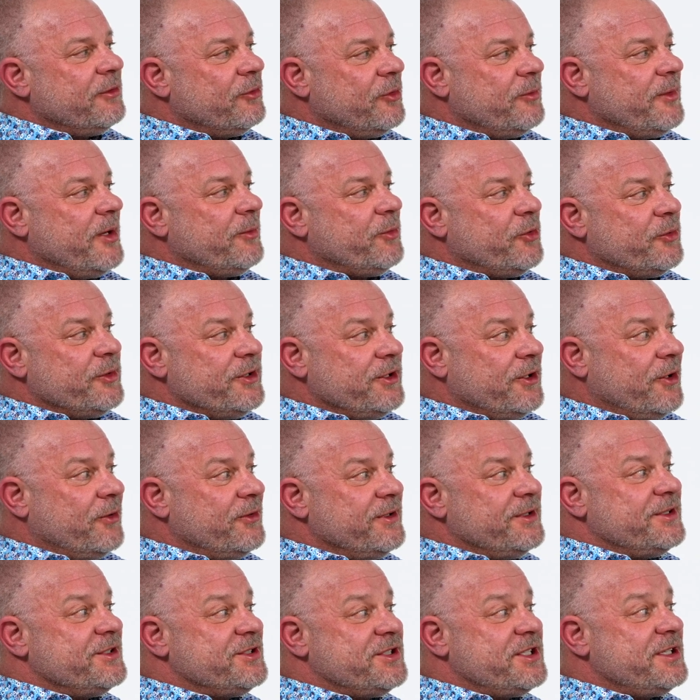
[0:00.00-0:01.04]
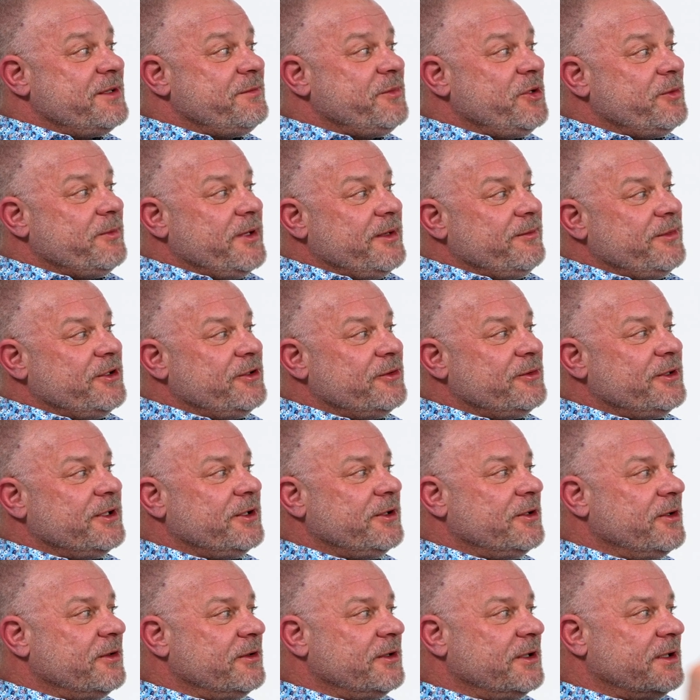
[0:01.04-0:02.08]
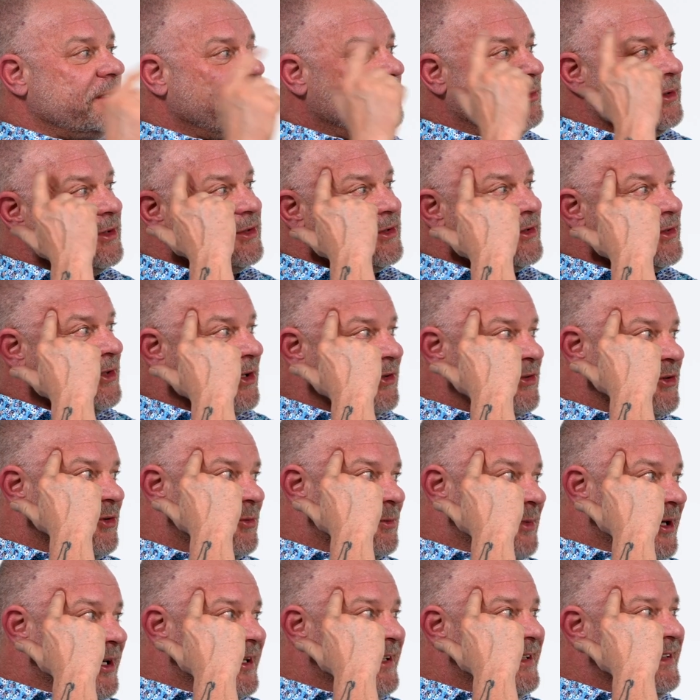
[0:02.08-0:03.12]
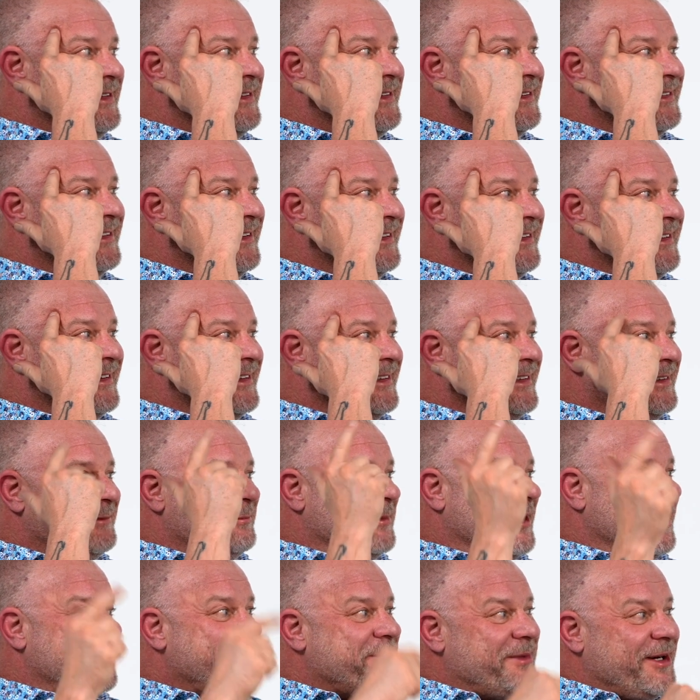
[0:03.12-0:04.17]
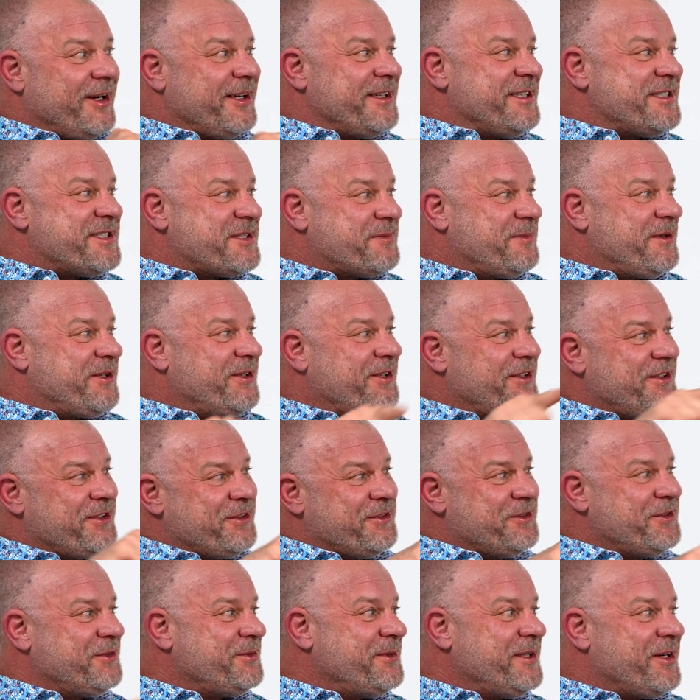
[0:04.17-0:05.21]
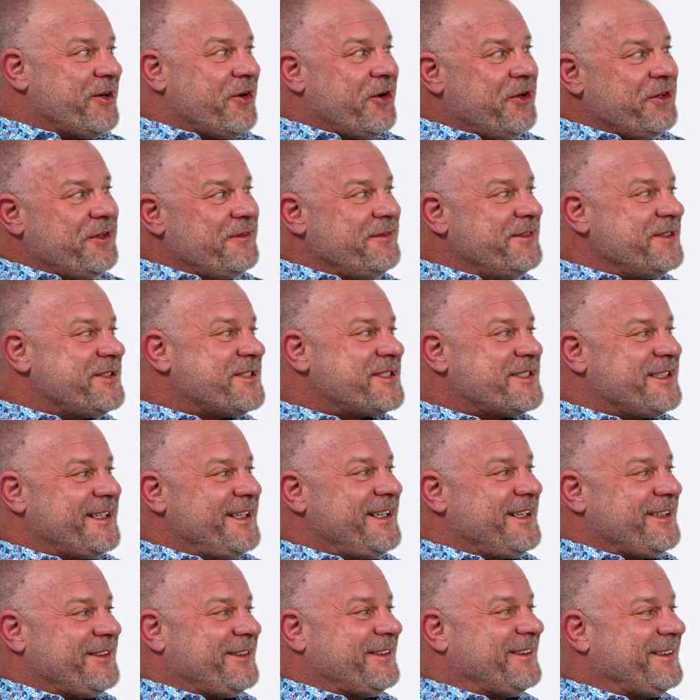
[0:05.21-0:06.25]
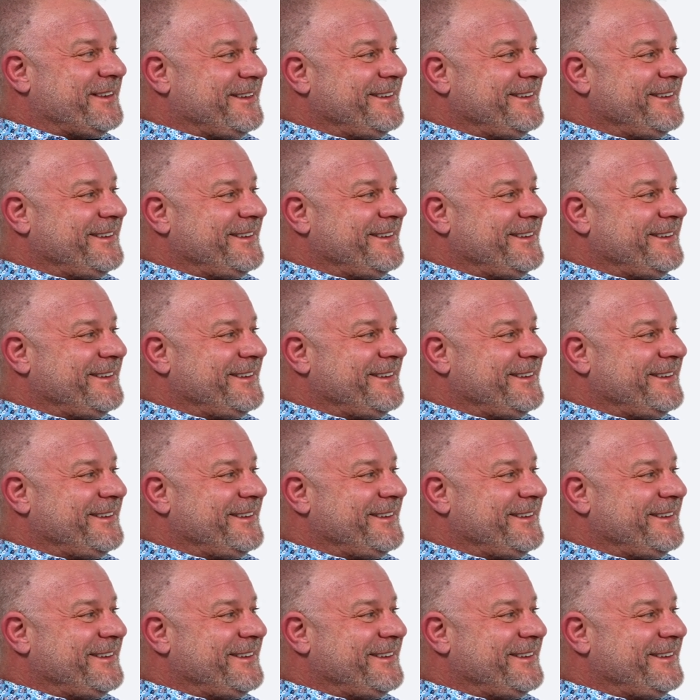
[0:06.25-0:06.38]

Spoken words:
remember, when you go to the gym, you may be doing yoga, which is also mind, body, spirit. You're doing all of this together.